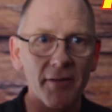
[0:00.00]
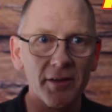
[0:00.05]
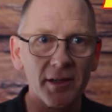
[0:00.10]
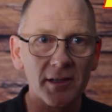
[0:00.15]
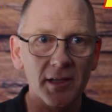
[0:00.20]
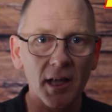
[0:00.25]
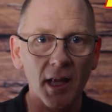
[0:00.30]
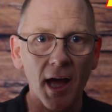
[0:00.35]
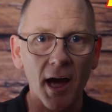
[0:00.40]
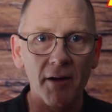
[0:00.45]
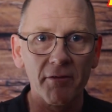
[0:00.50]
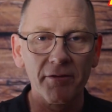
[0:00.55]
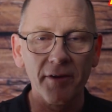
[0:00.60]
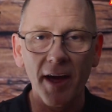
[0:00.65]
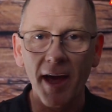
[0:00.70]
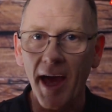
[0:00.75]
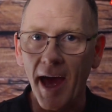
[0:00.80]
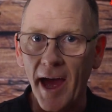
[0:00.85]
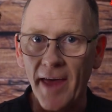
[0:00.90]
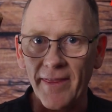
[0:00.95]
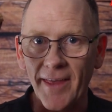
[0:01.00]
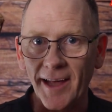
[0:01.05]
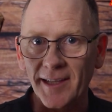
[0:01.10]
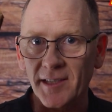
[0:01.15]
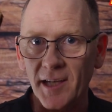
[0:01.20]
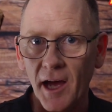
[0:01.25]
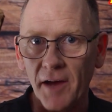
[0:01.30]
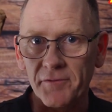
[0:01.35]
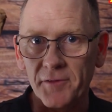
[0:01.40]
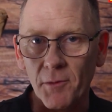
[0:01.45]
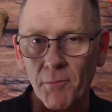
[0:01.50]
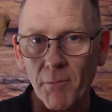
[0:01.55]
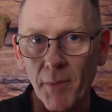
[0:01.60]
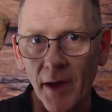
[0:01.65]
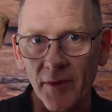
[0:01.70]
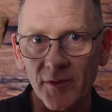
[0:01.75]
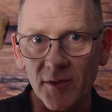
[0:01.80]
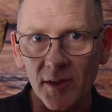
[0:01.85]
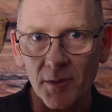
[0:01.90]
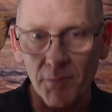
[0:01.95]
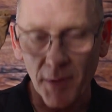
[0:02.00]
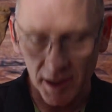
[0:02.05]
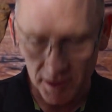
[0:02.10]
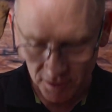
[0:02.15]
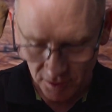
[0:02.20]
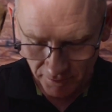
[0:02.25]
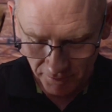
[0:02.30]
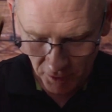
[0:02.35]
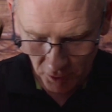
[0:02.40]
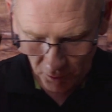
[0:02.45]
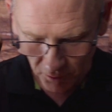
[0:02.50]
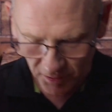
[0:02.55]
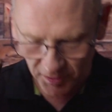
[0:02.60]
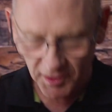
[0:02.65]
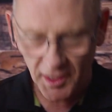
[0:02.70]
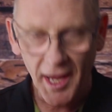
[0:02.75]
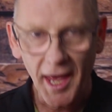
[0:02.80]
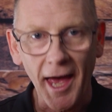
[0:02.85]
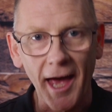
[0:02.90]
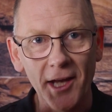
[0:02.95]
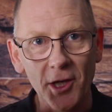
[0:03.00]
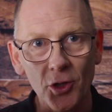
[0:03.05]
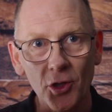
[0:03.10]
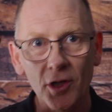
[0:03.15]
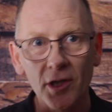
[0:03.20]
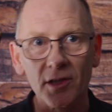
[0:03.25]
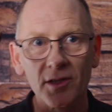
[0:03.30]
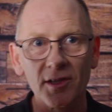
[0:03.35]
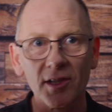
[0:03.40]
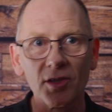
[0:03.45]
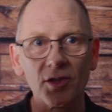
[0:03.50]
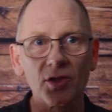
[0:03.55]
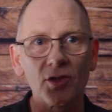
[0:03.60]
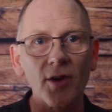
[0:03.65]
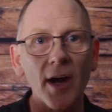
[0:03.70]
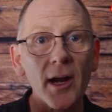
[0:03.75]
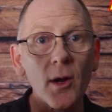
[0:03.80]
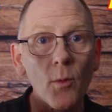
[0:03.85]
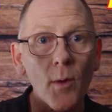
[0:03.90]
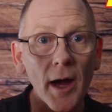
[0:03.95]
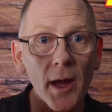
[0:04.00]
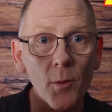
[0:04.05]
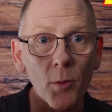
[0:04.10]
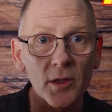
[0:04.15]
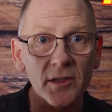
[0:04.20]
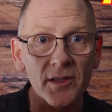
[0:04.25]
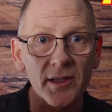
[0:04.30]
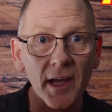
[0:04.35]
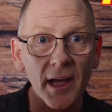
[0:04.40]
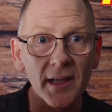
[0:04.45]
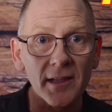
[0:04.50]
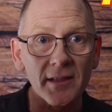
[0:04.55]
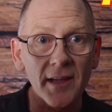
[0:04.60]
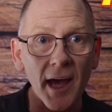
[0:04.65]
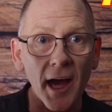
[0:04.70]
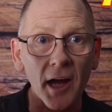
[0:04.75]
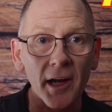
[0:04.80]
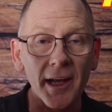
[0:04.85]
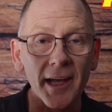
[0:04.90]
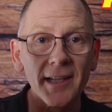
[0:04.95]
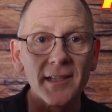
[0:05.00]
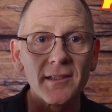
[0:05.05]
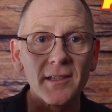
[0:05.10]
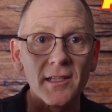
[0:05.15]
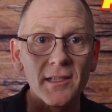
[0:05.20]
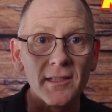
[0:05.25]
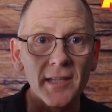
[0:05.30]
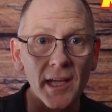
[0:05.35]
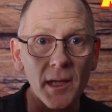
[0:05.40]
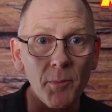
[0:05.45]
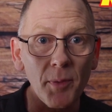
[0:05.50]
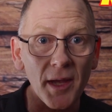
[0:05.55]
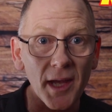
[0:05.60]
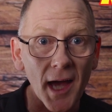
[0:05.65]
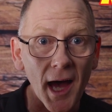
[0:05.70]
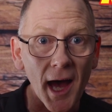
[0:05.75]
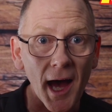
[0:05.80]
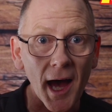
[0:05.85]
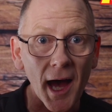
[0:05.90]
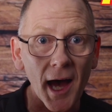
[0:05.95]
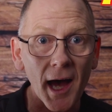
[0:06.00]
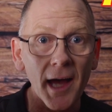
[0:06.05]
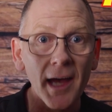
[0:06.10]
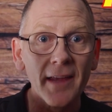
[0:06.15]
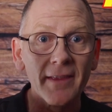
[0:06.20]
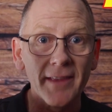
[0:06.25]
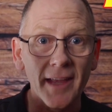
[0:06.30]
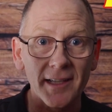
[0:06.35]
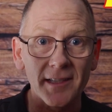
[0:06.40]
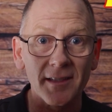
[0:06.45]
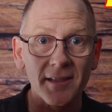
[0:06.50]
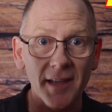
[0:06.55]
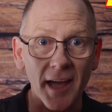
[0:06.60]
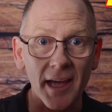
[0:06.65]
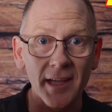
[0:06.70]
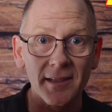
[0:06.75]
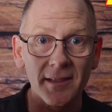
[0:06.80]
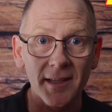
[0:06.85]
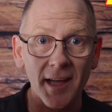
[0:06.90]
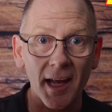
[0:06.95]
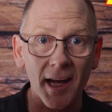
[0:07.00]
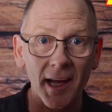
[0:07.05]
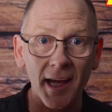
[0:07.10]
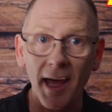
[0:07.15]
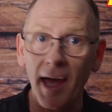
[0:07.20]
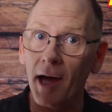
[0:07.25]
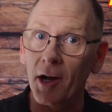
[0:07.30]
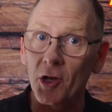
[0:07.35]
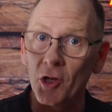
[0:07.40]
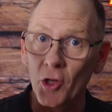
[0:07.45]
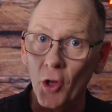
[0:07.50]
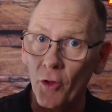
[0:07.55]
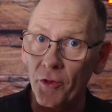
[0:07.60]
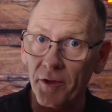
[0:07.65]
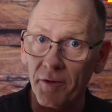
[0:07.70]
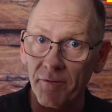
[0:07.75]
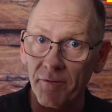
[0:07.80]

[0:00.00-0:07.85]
his glove, and that's after months and months of use. And you can see straight away what stands out. It's the TPR that stays standing out, not the